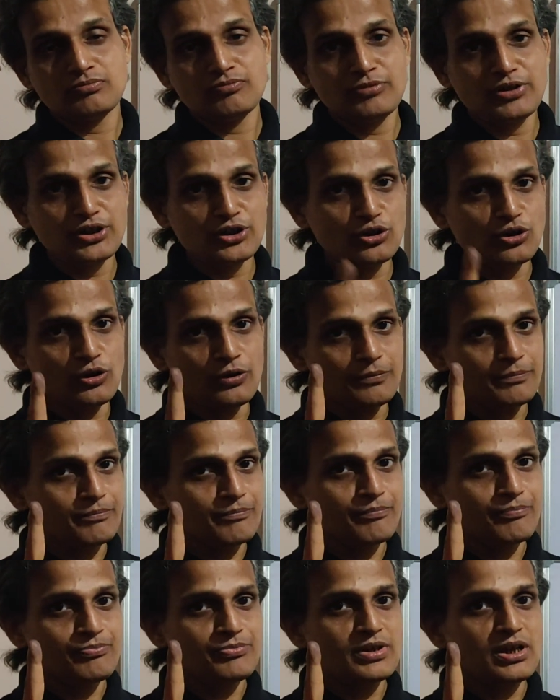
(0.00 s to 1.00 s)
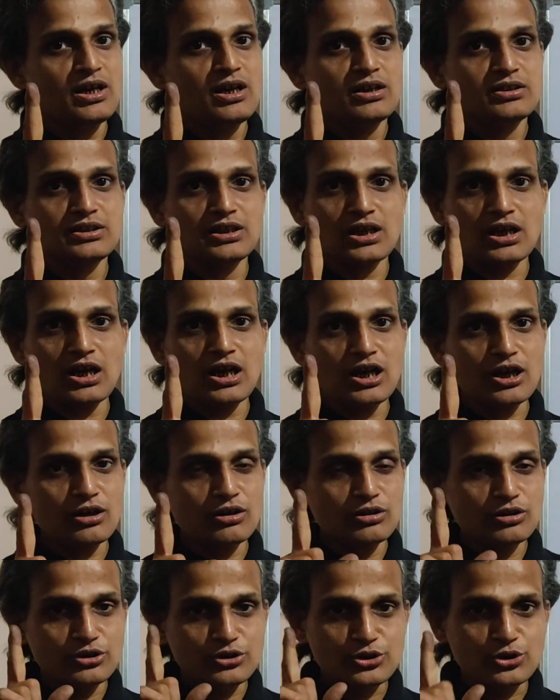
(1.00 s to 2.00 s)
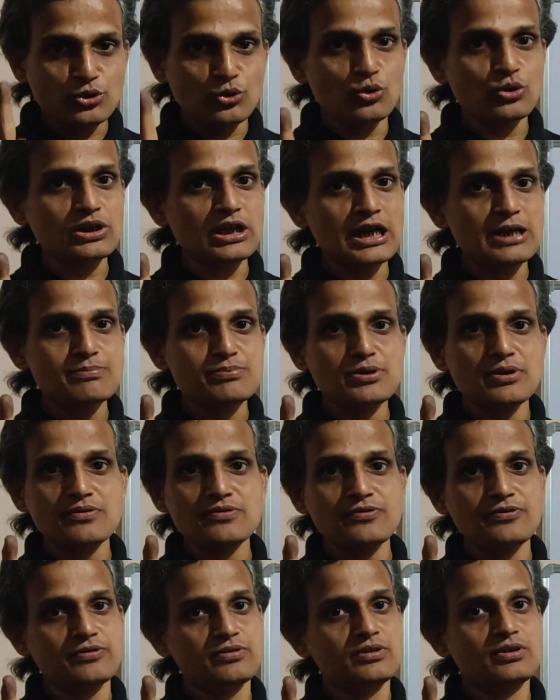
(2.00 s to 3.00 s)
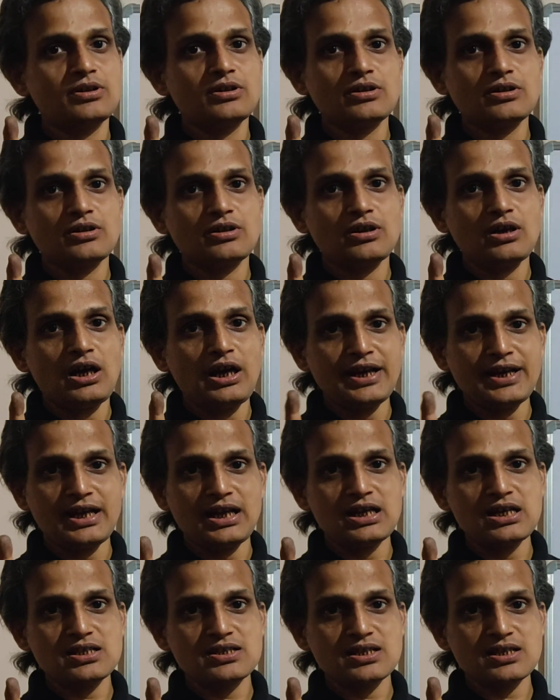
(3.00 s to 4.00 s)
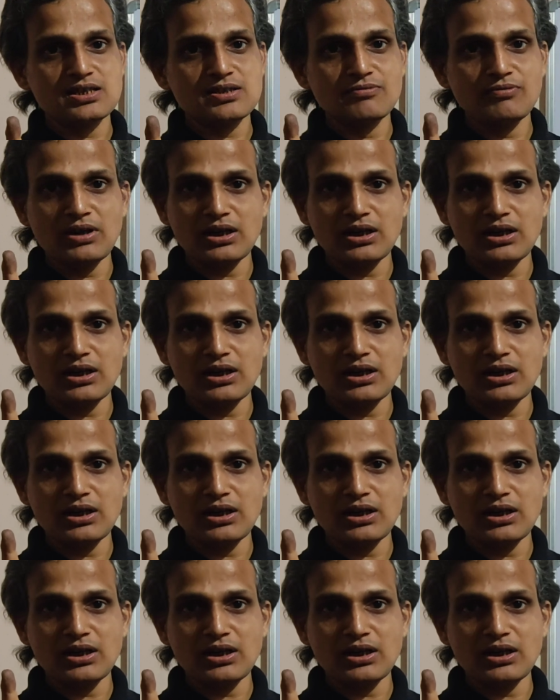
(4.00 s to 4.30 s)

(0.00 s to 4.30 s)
We know there are two types of analysis.